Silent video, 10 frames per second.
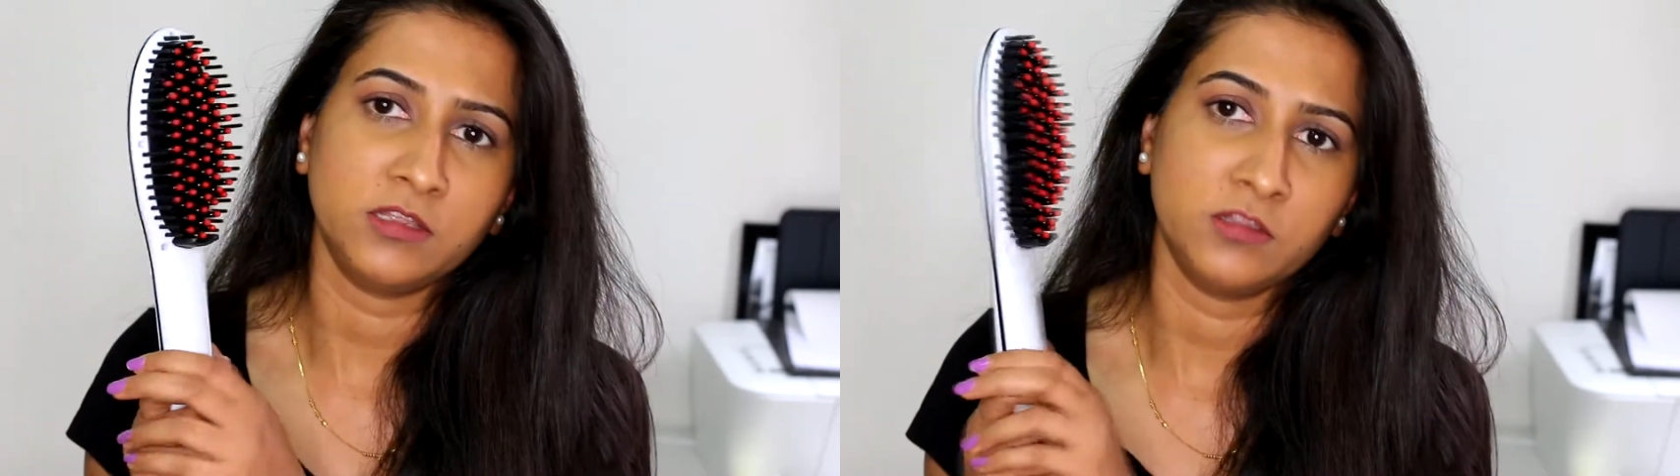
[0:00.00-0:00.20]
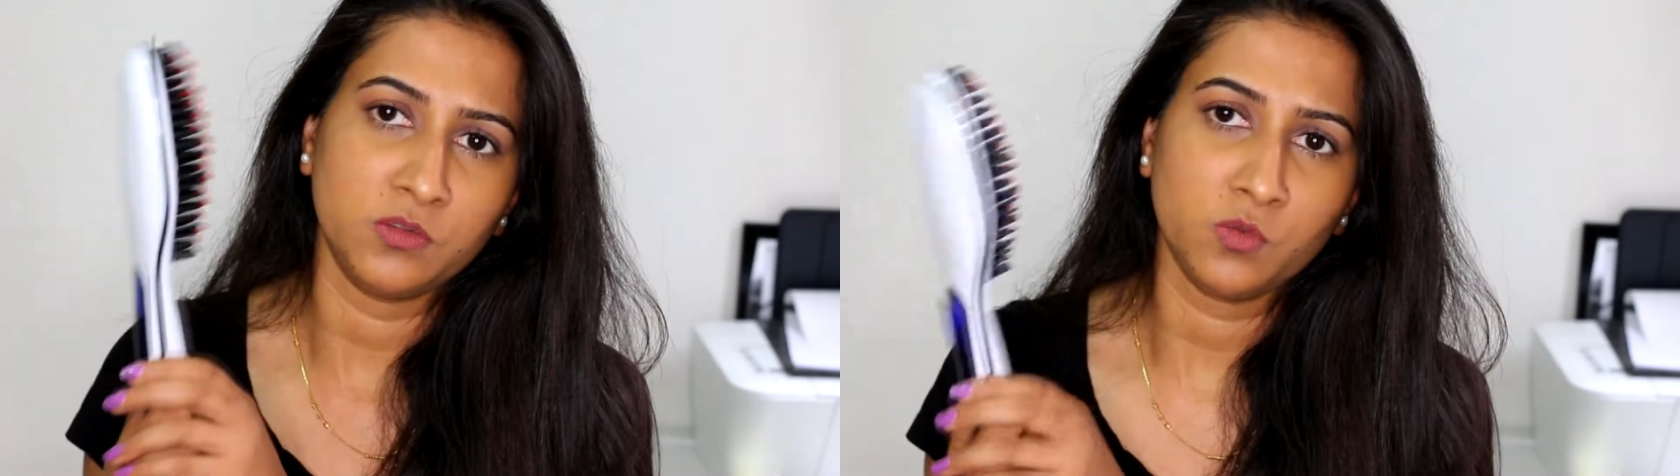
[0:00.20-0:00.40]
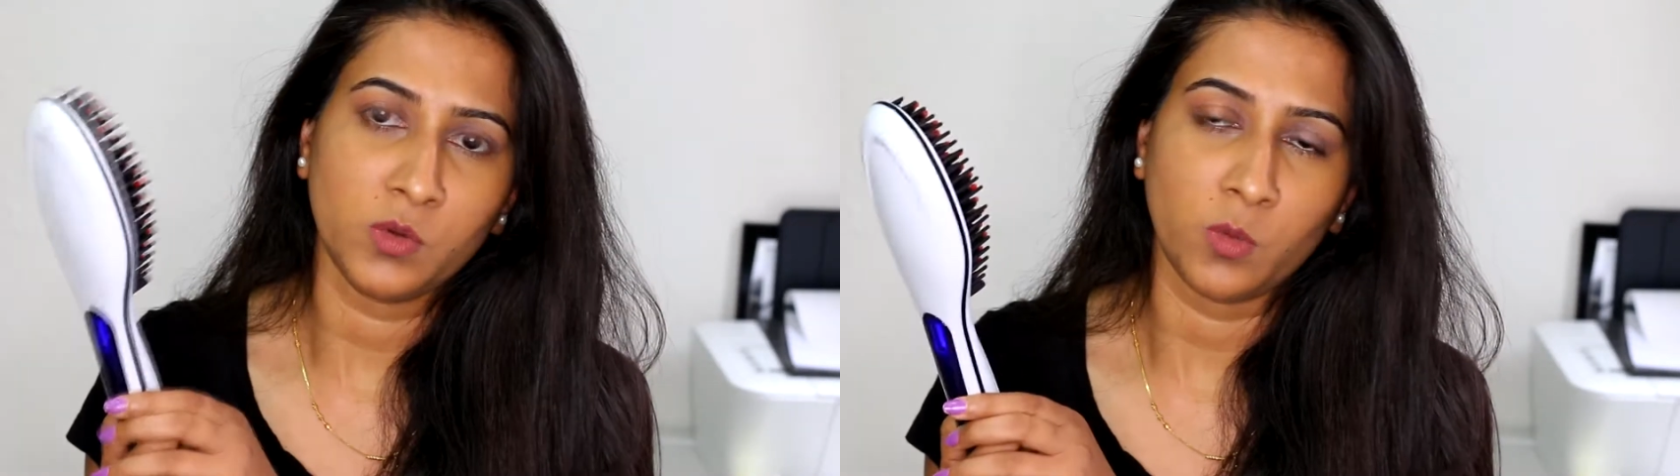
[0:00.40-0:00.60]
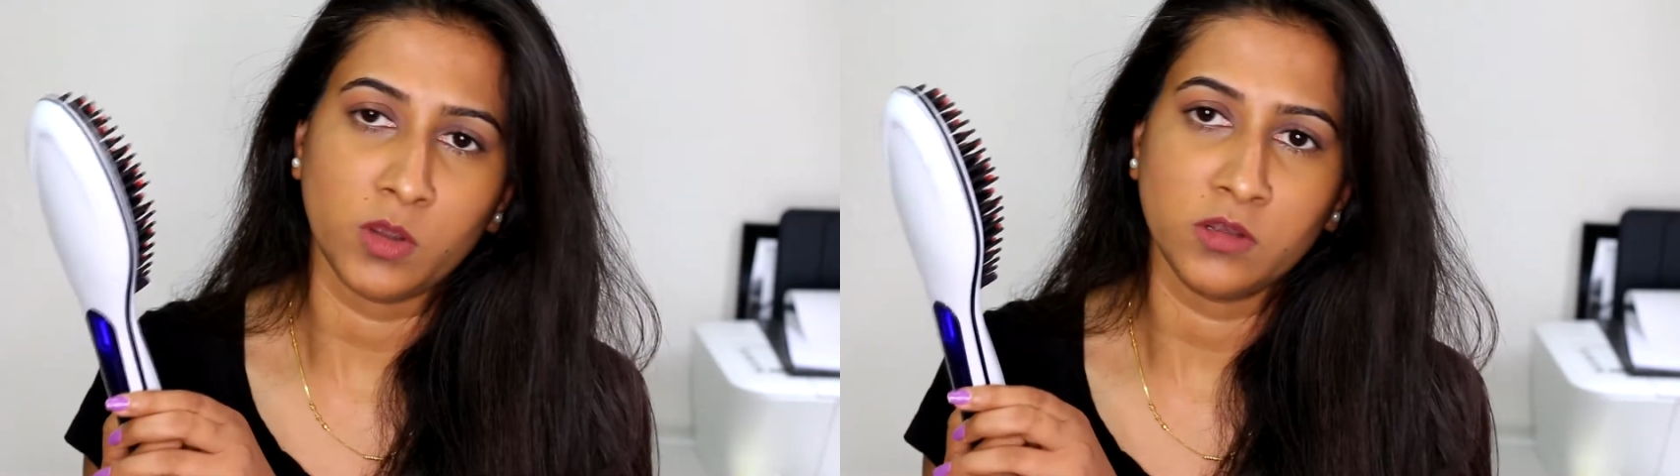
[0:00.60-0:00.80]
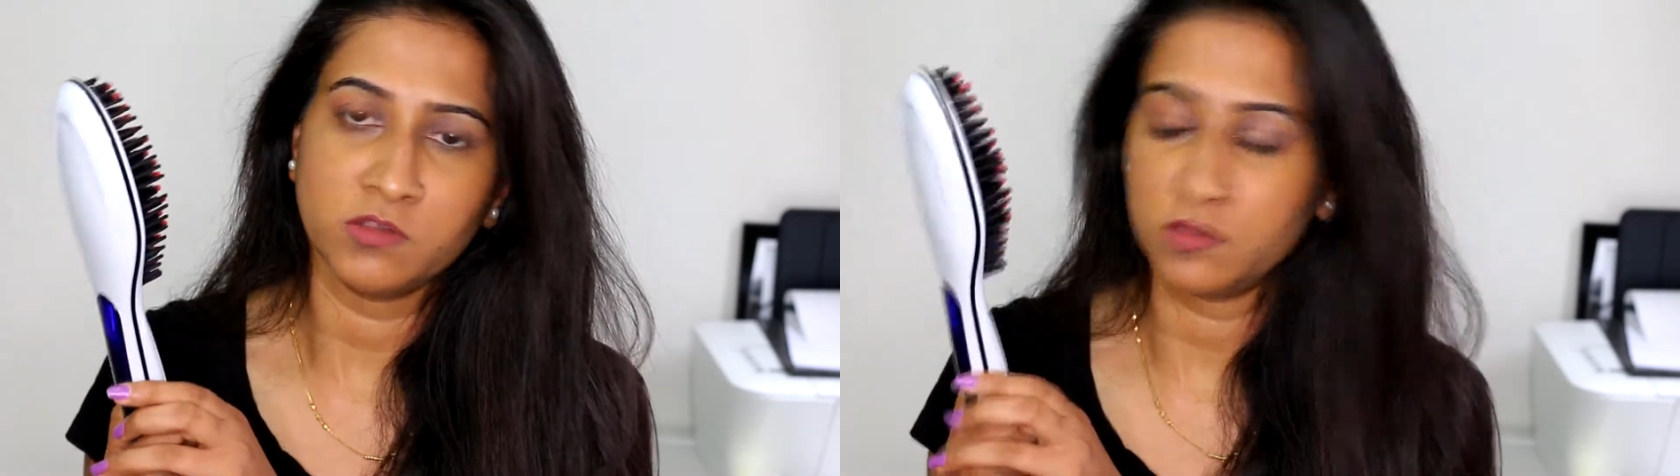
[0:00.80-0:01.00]
think this one
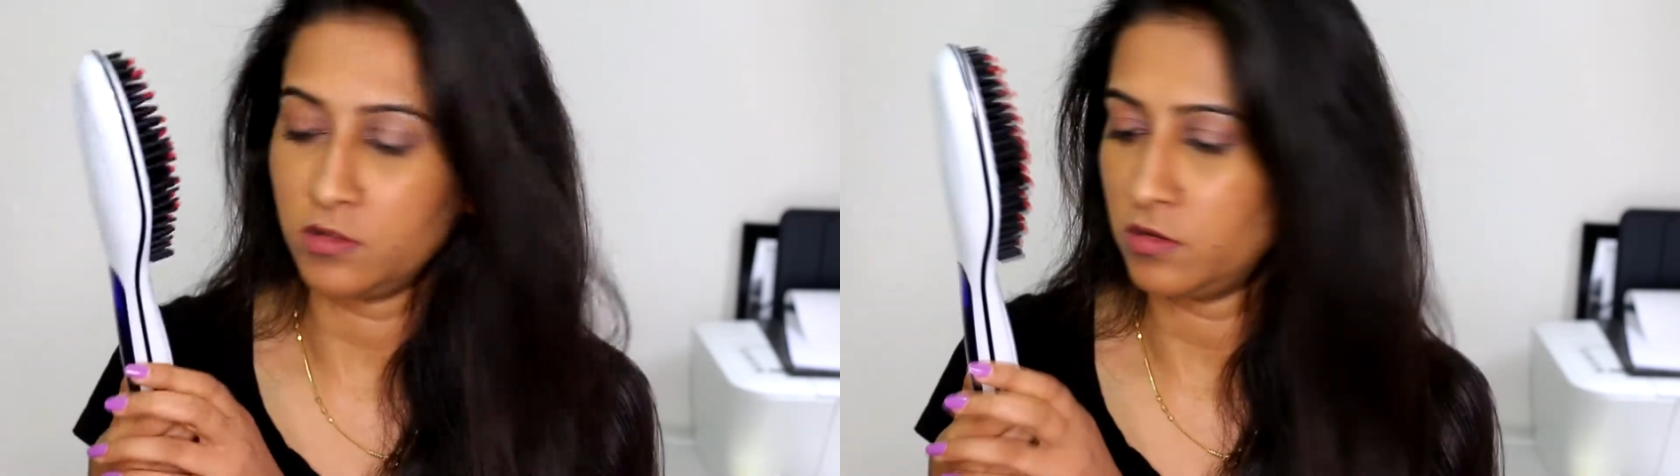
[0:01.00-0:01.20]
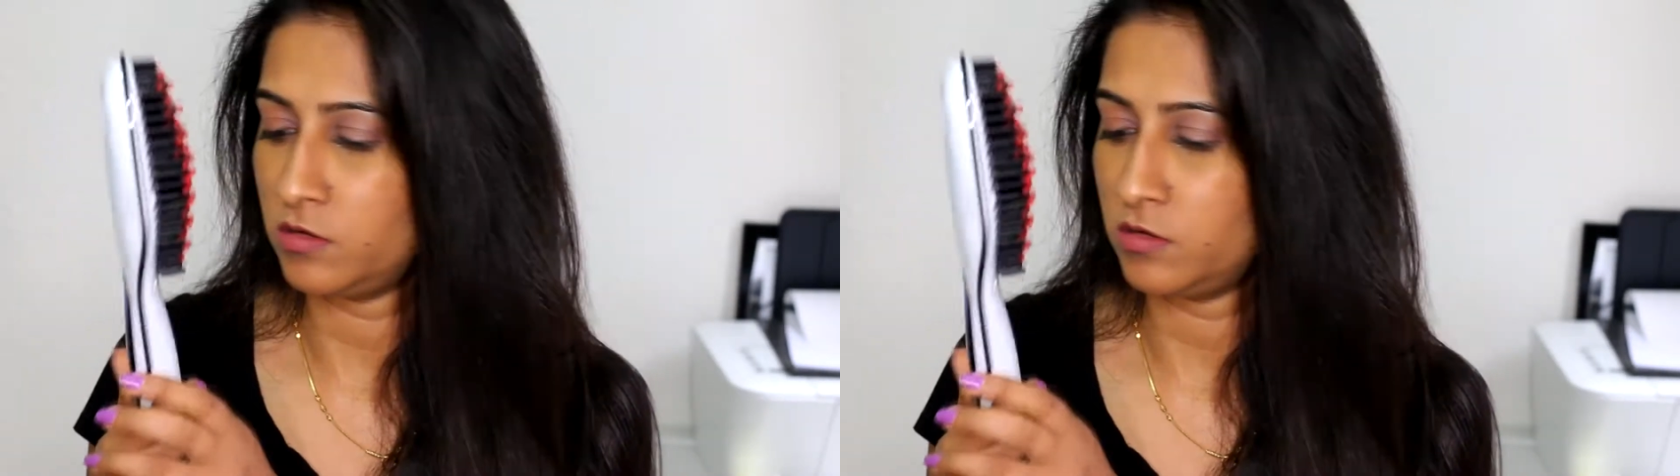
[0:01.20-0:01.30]
works